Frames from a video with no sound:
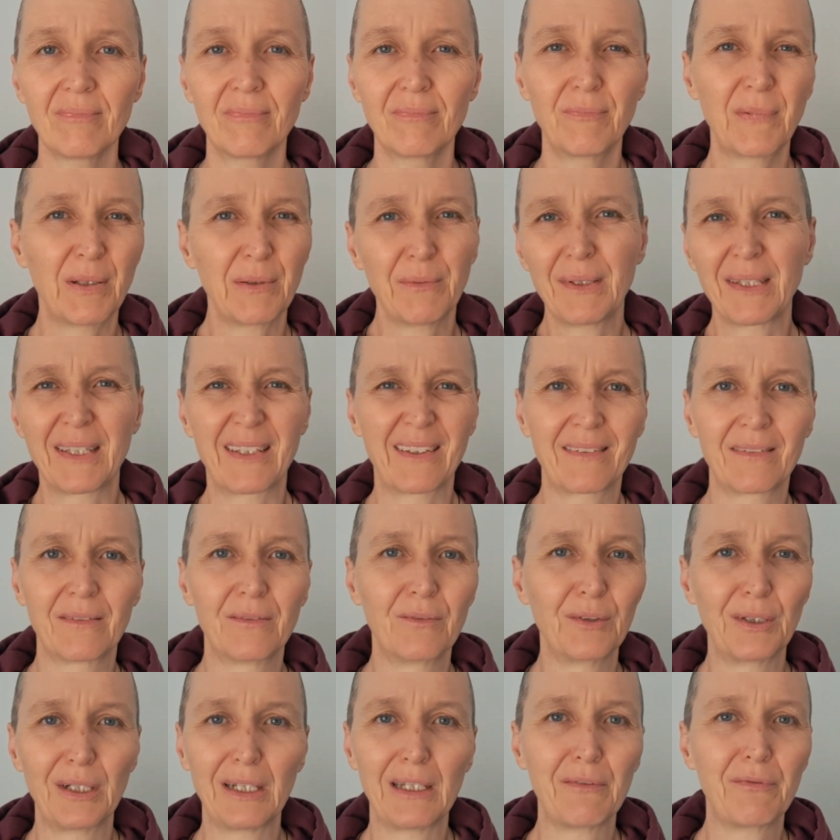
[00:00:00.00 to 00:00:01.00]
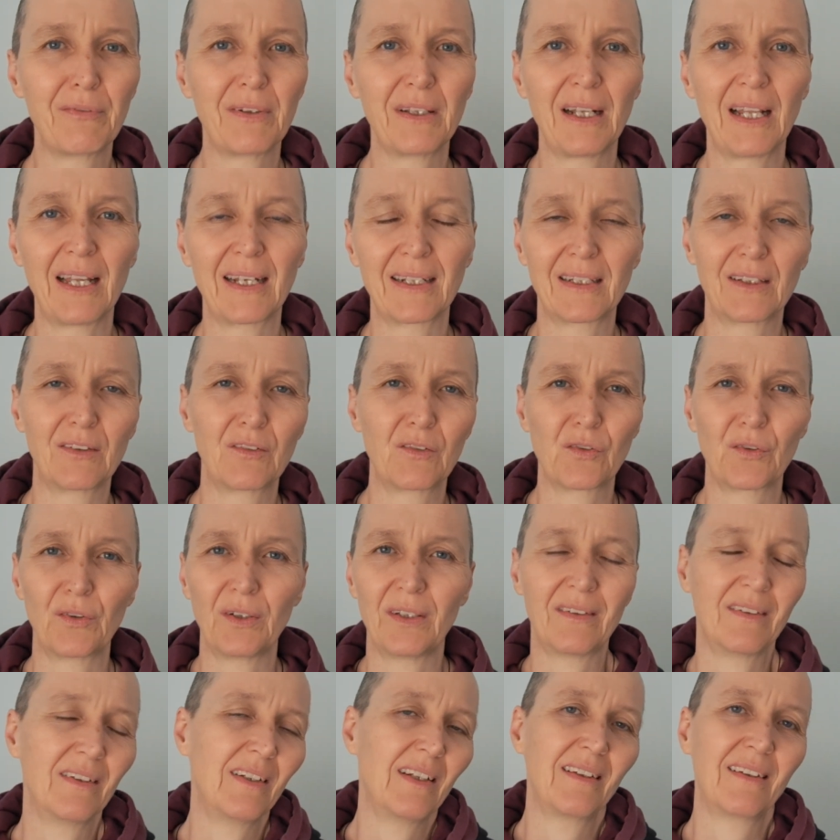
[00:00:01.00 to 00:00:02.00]
Maybe it doesn't really feel like a
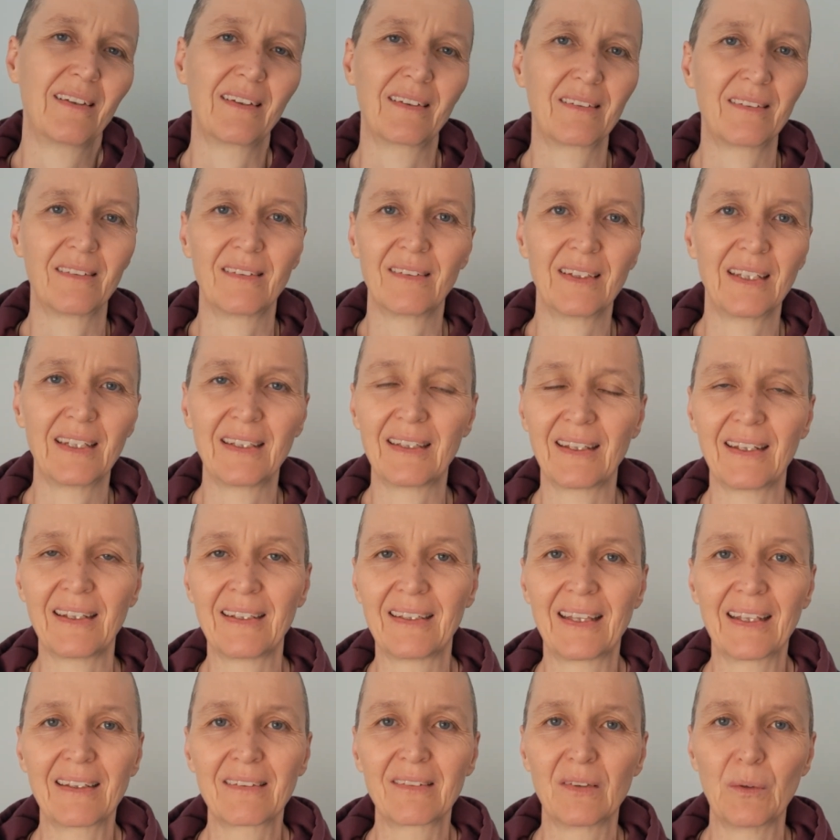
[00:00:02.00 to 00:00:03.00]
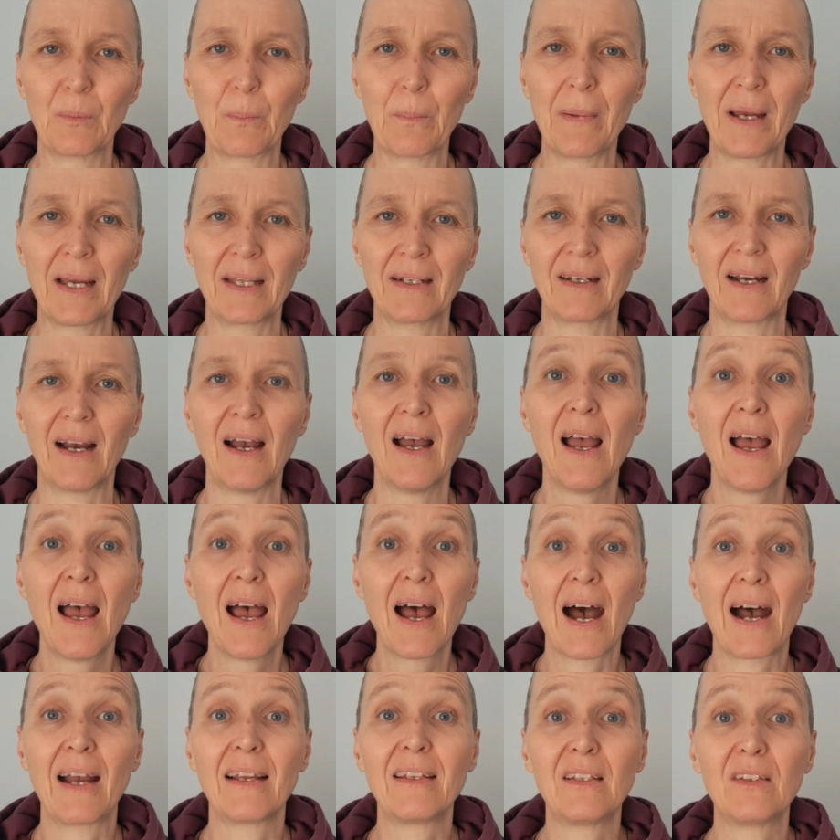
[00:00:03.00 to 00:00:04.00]
choice, and it doesn't matter.
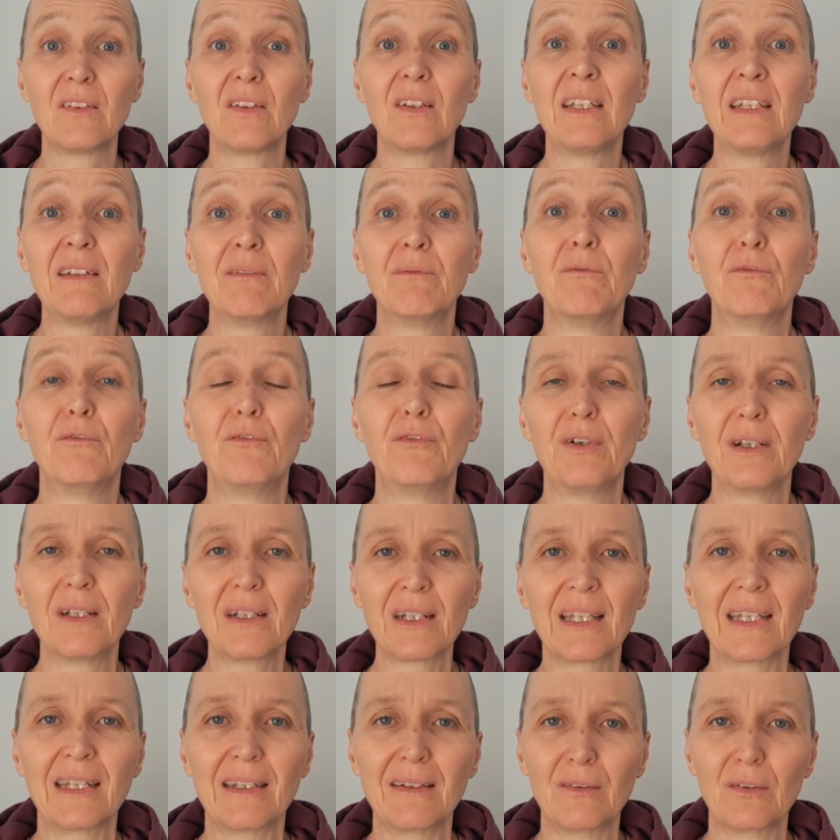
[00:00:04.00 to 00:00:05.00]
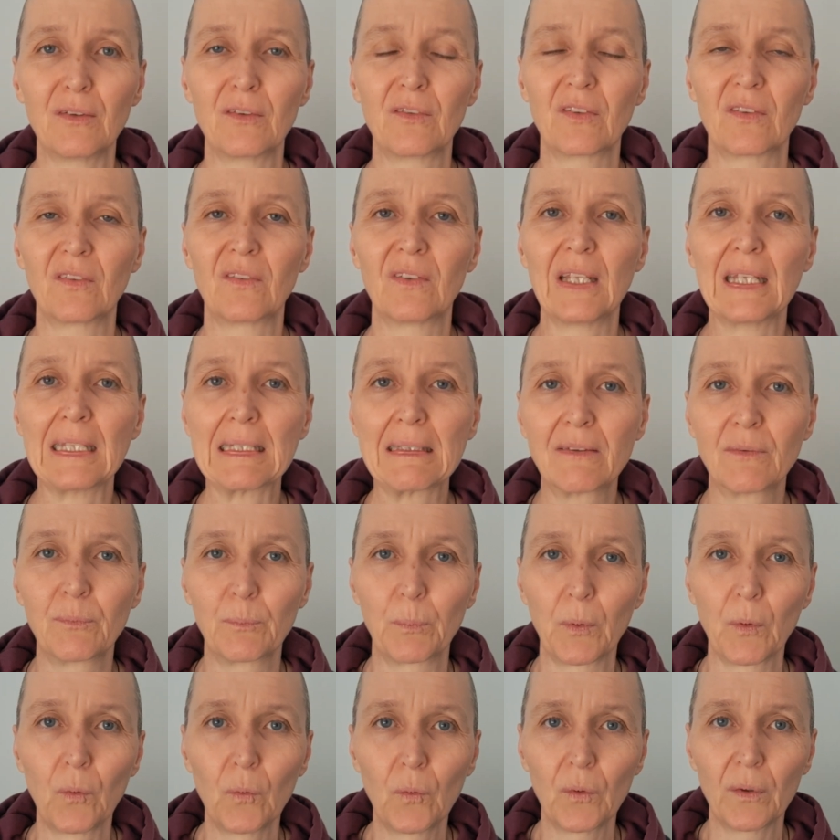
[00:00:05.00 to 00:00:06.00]
Are you even willing to just
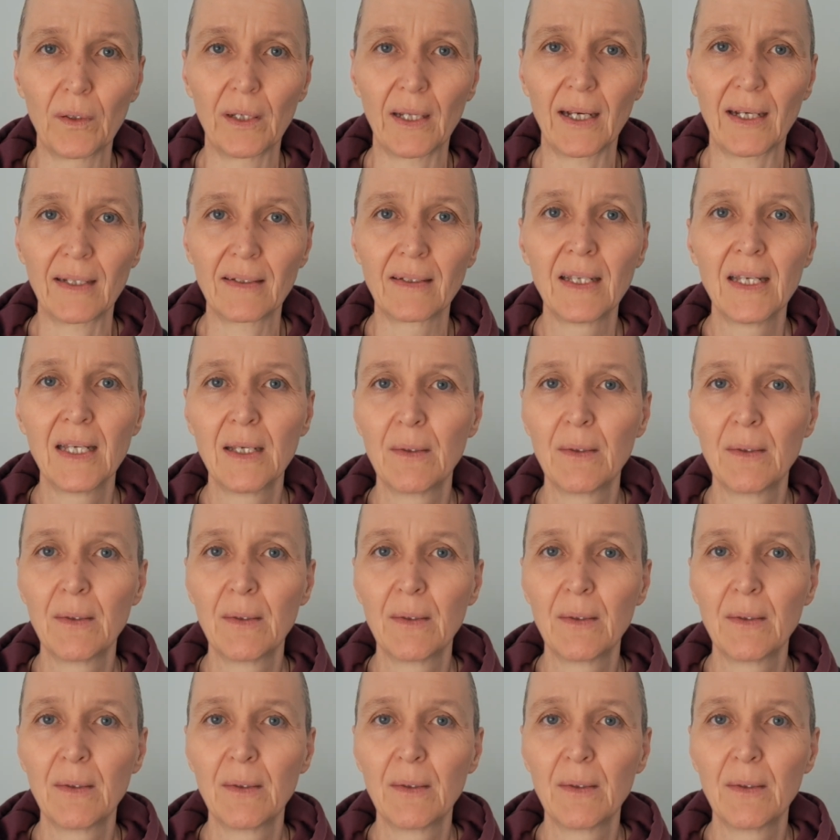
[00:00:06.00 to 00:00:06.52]
explore that?